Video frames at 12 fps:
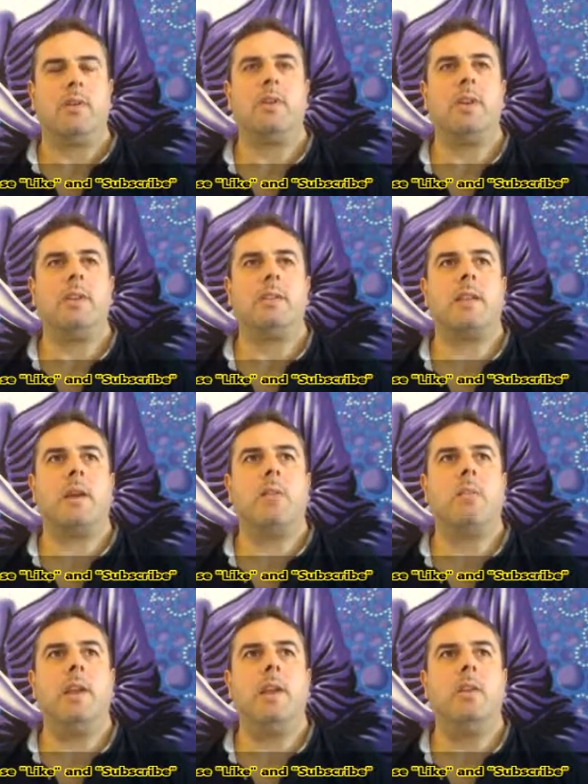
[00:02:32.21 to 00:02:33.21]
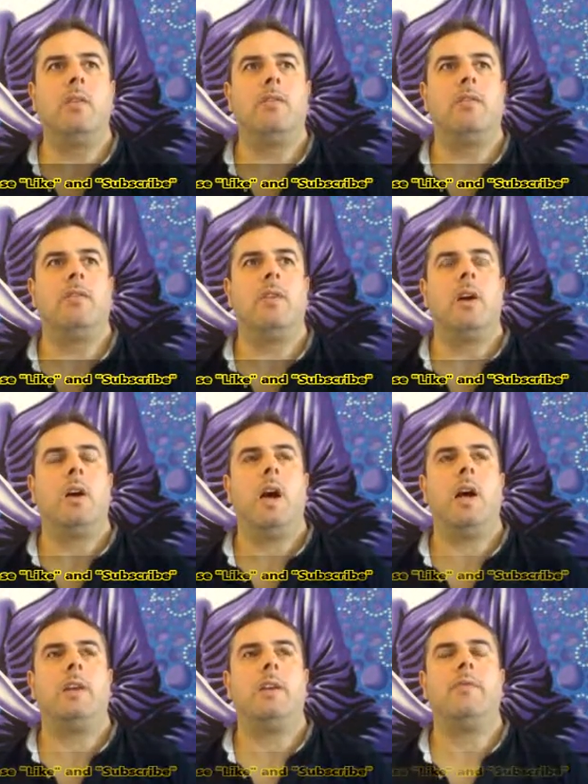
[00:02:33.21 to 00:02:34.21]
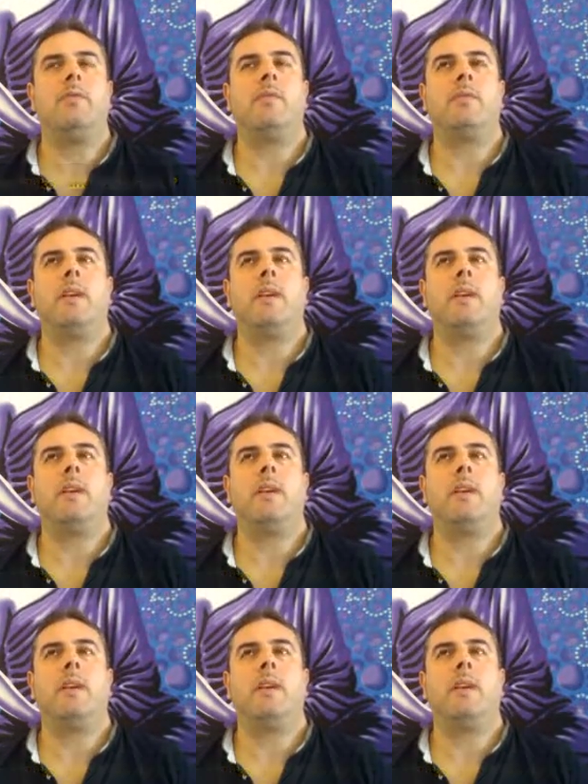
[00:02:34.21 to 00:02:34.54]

things that we love and give us